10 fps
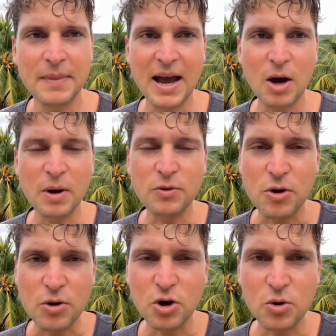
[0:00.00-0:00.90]

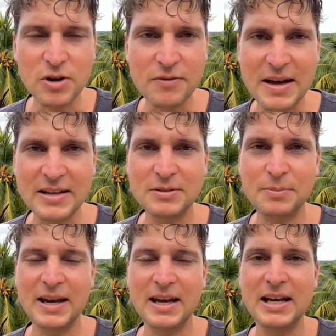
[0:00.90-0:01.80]
However, current events
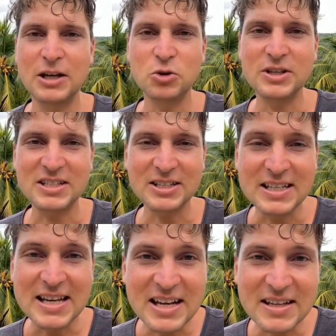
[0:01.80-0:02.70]
make it increasingly
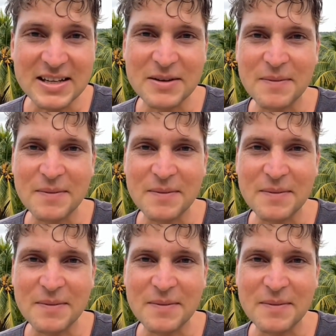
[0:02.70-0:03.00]
likely.